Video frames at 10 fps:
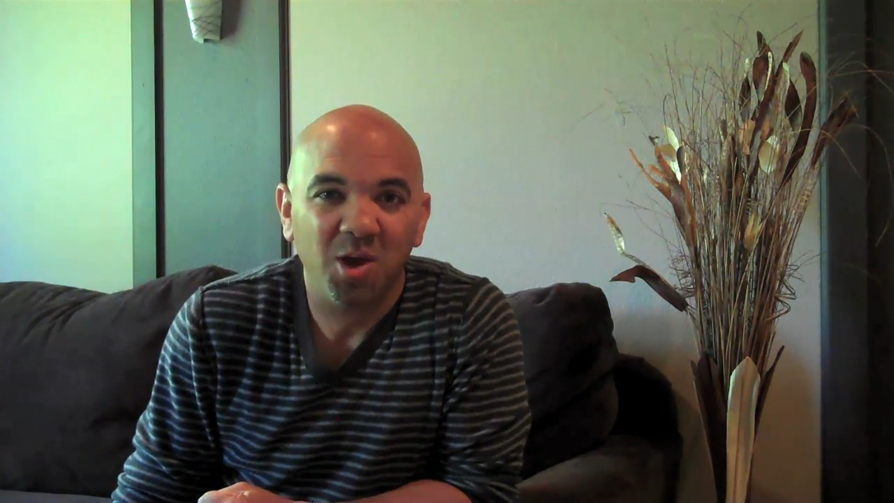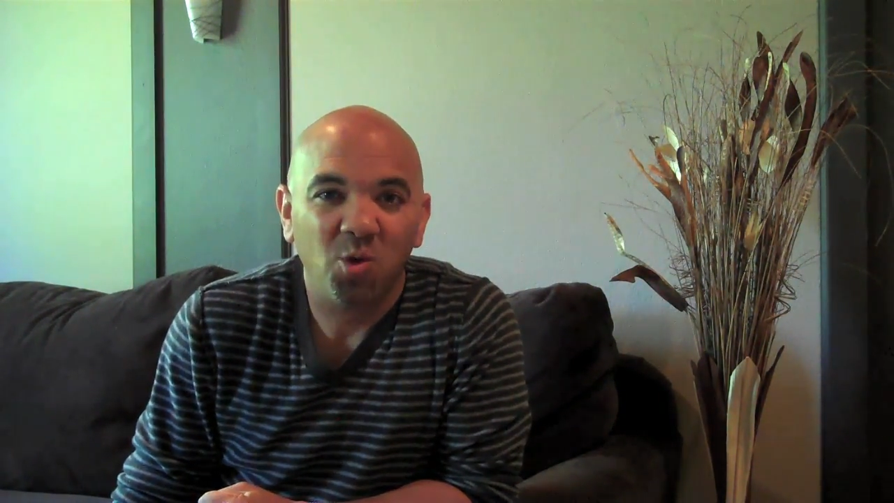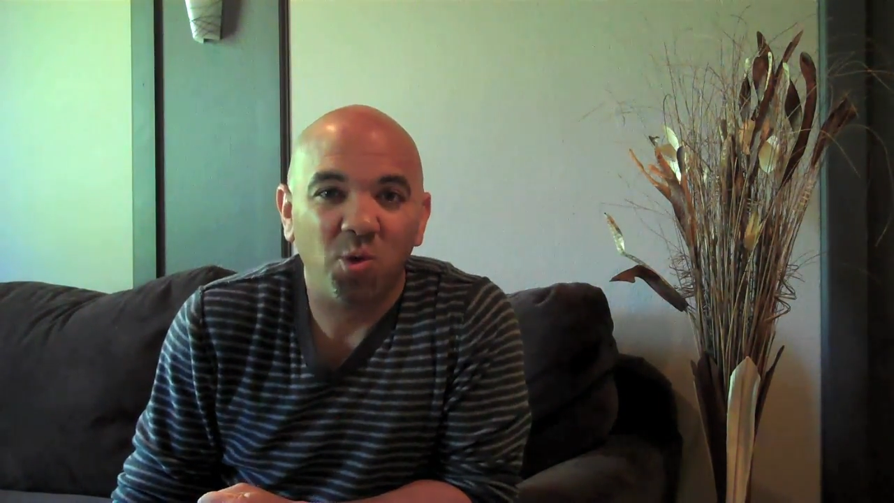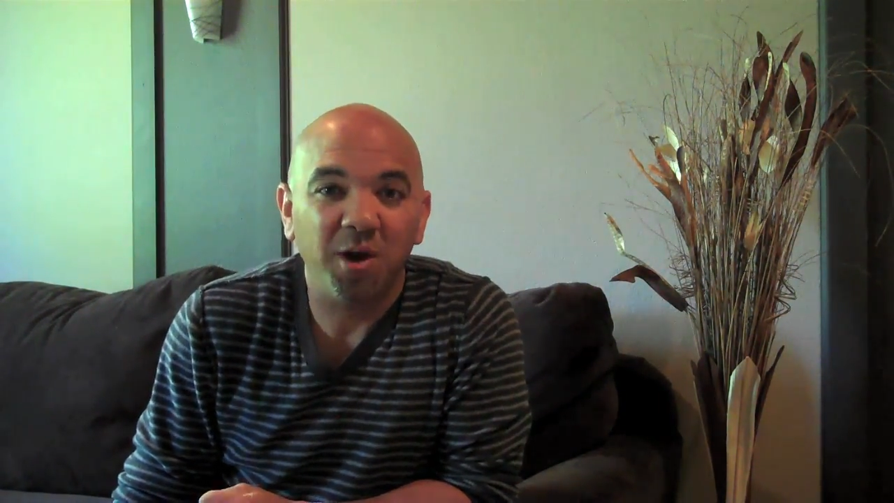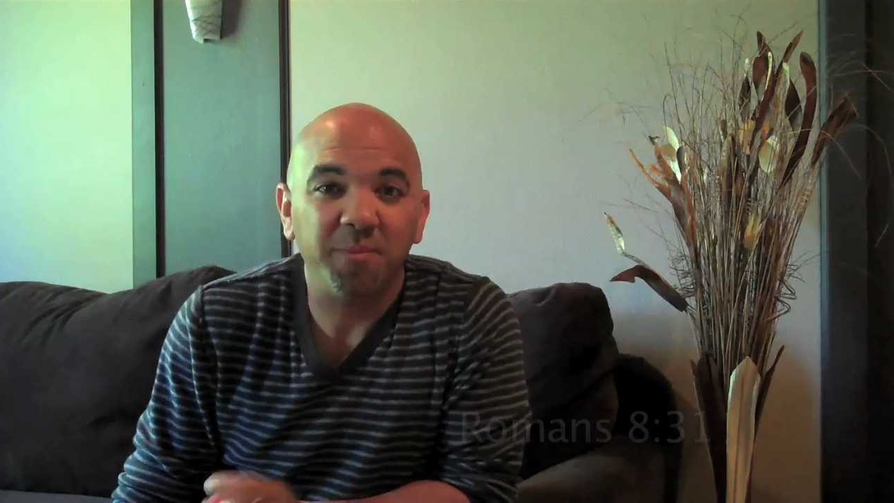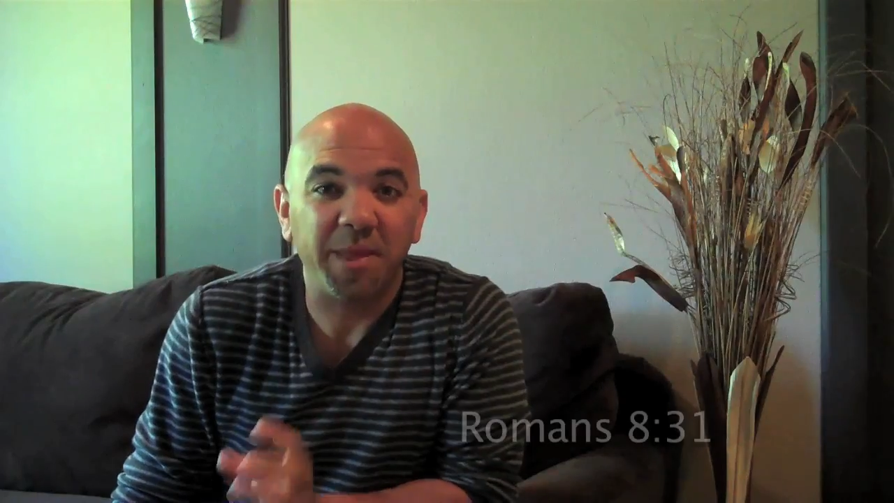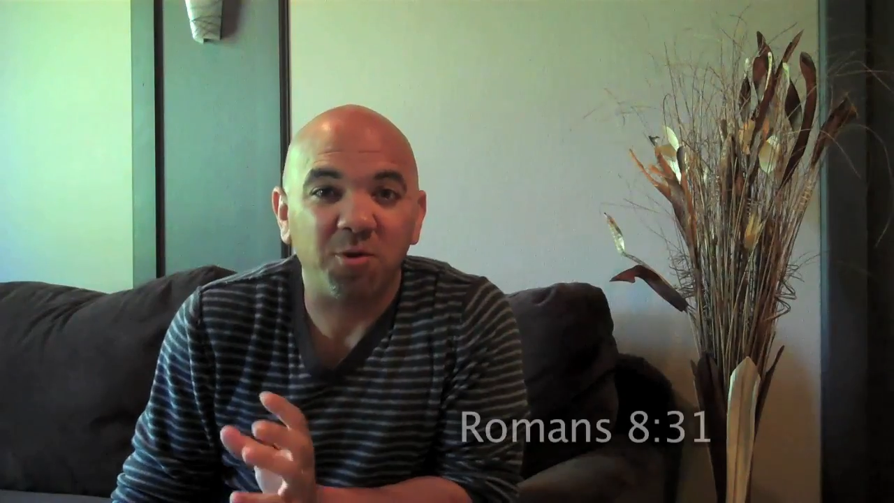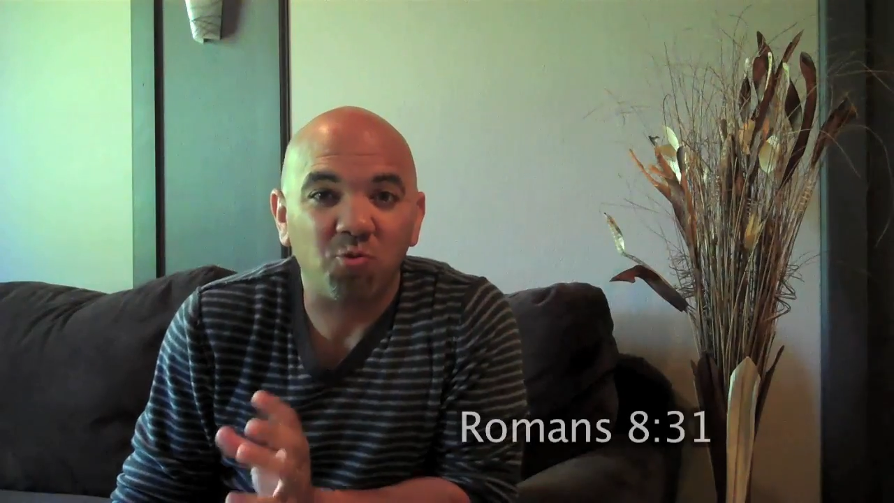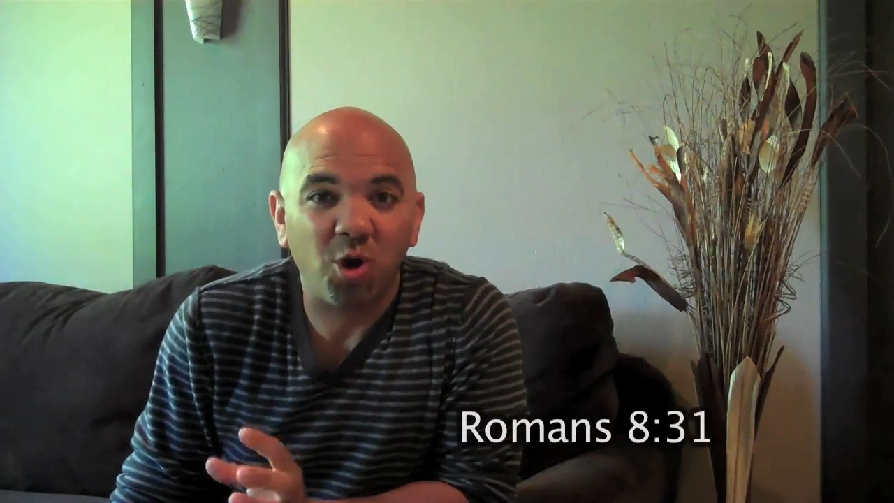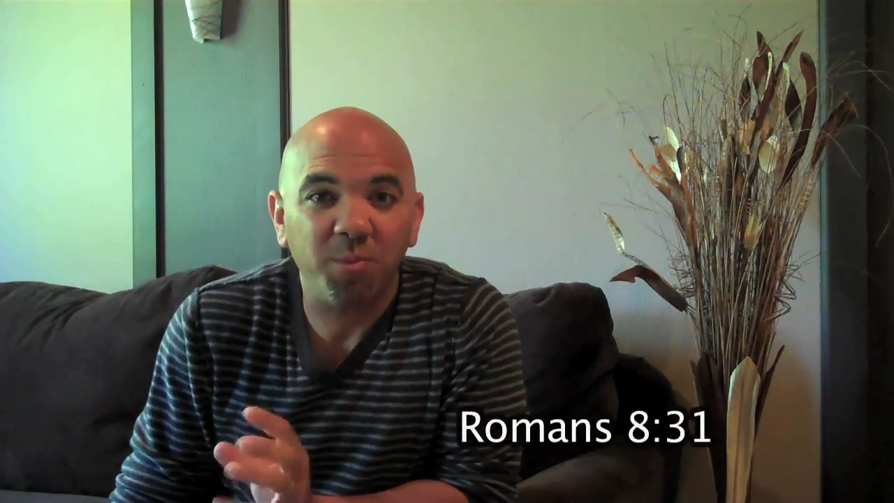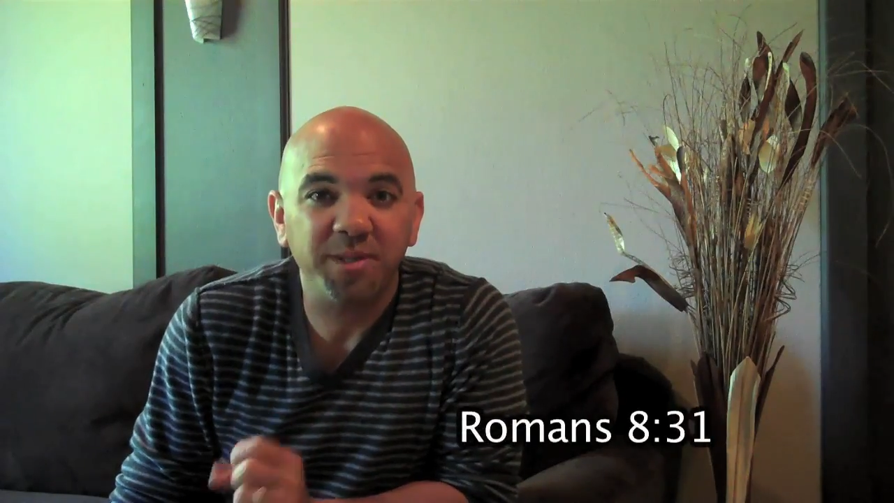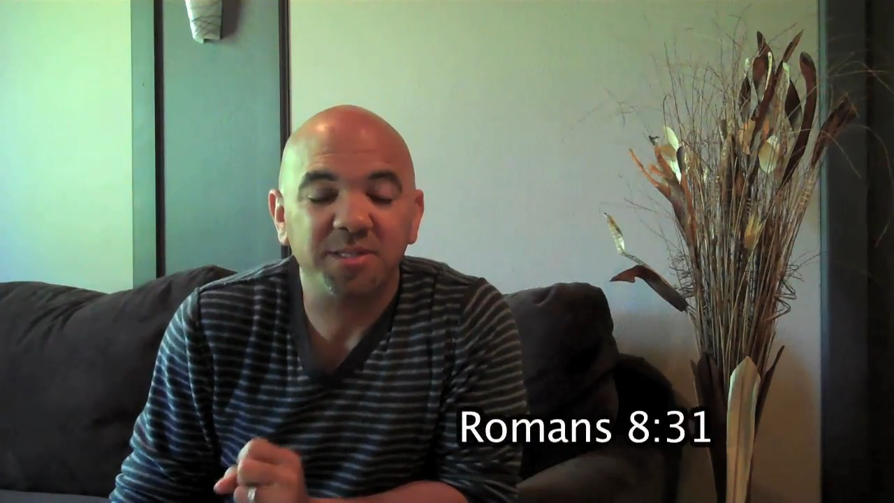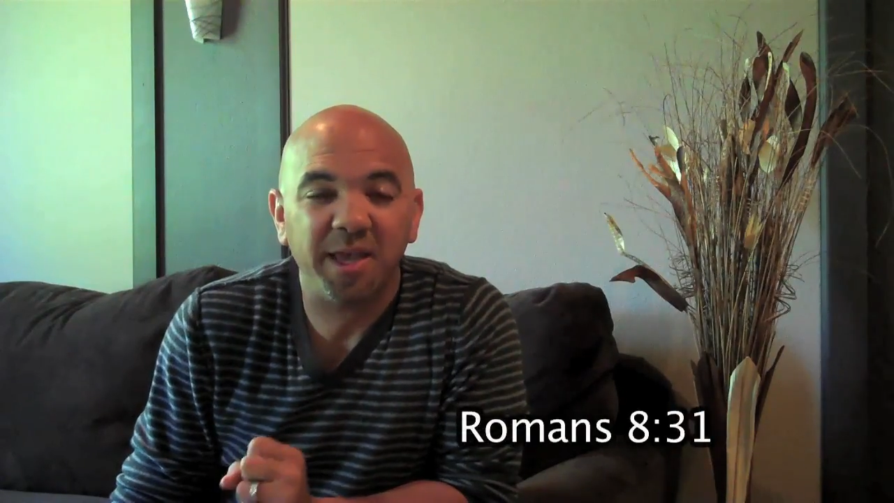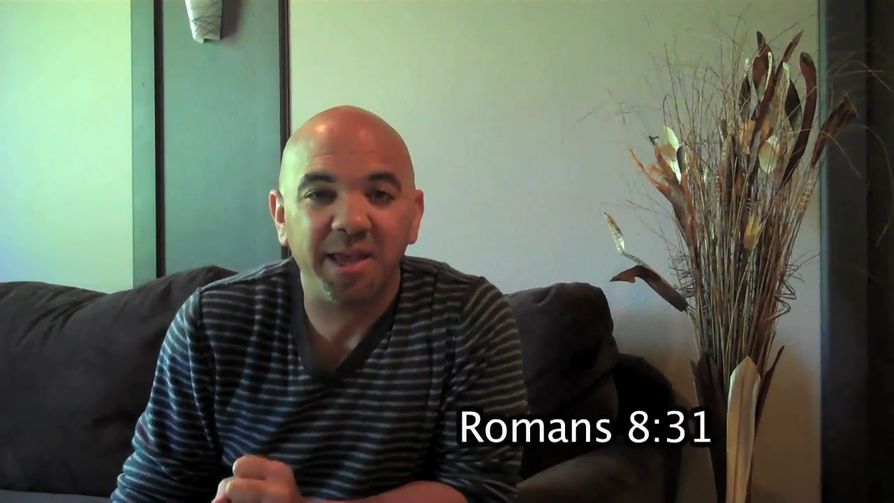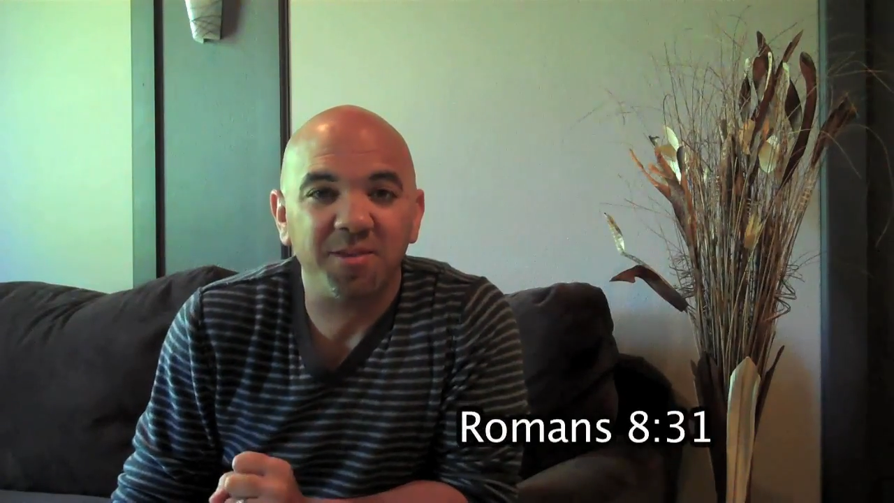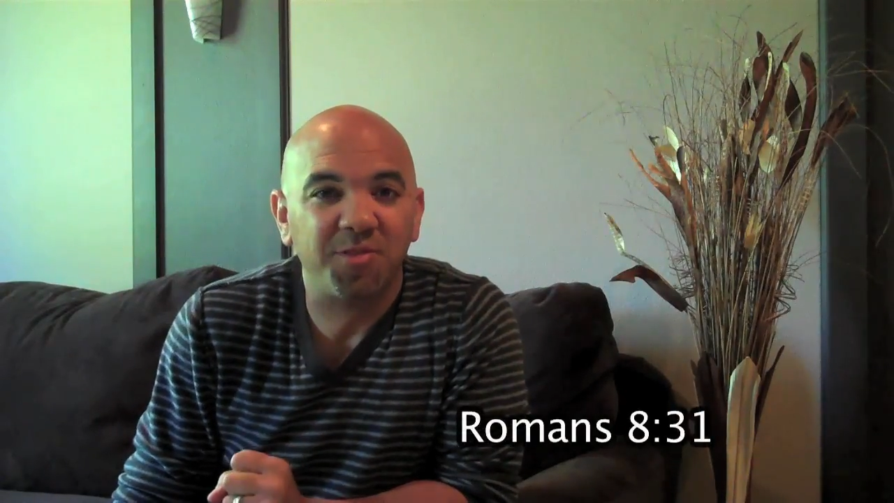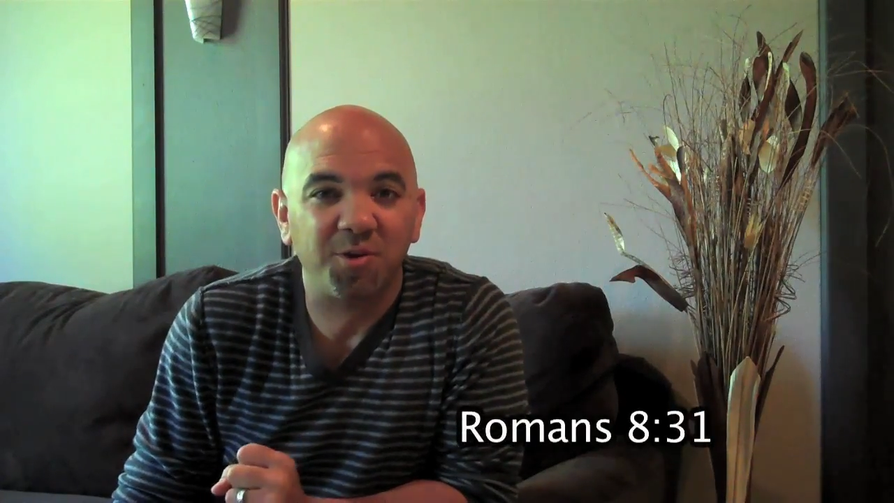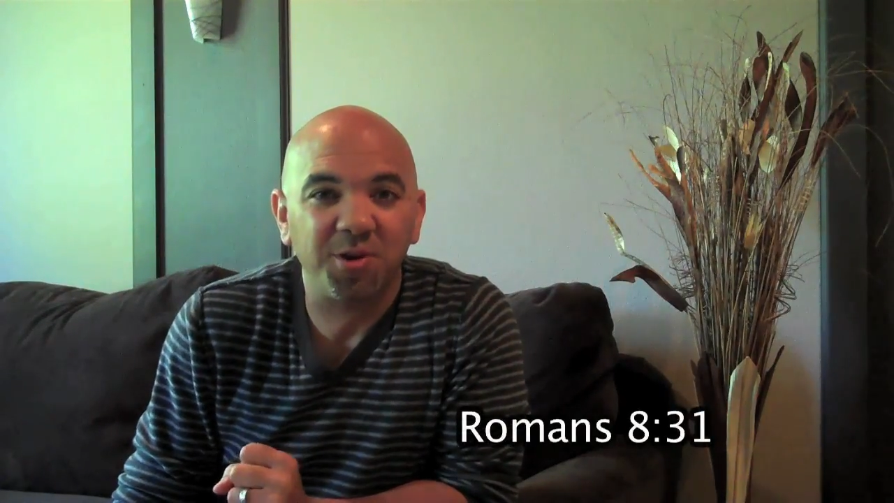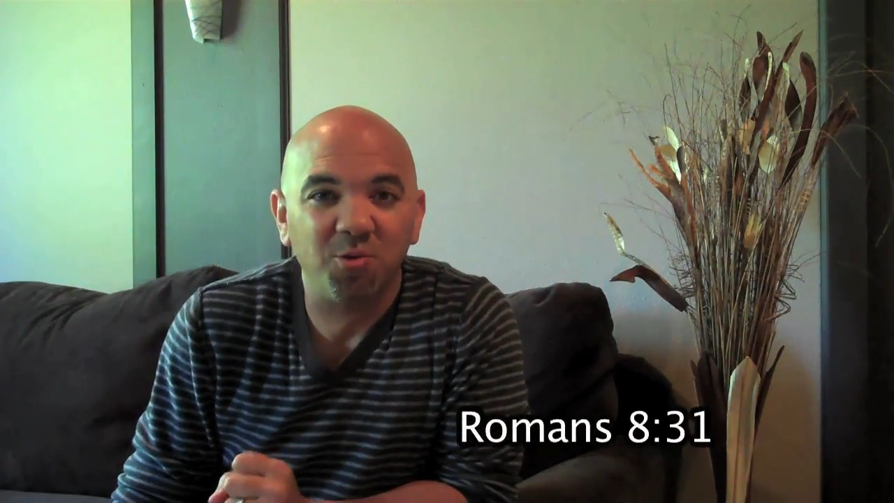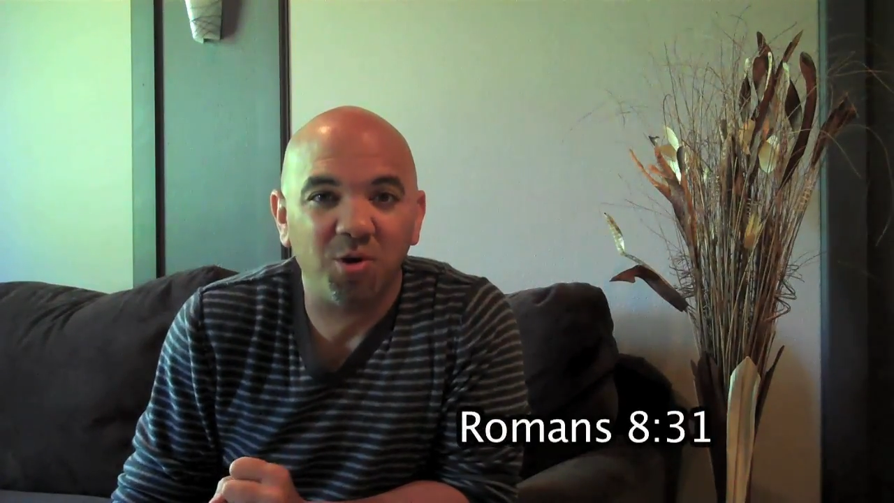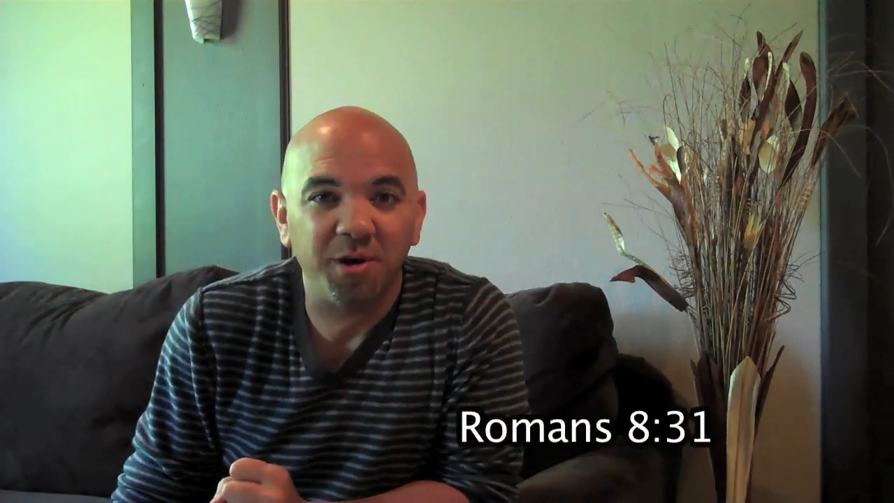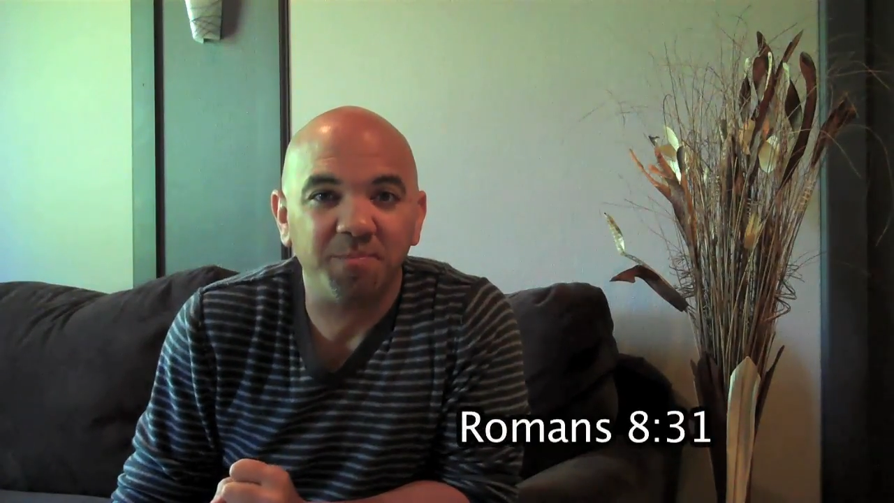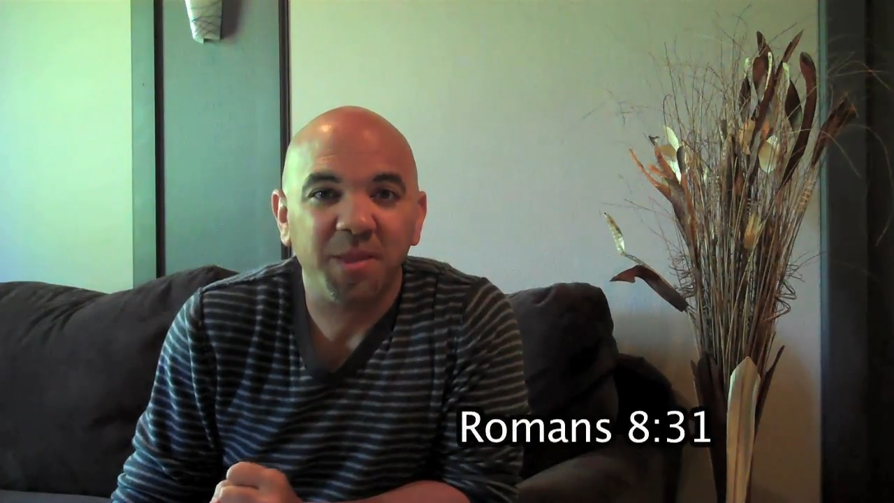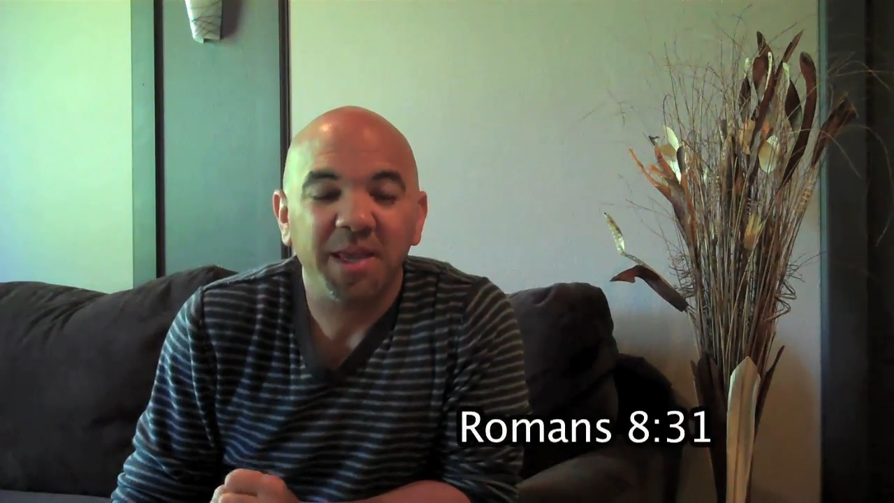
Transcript: Well, in Romans 8:31,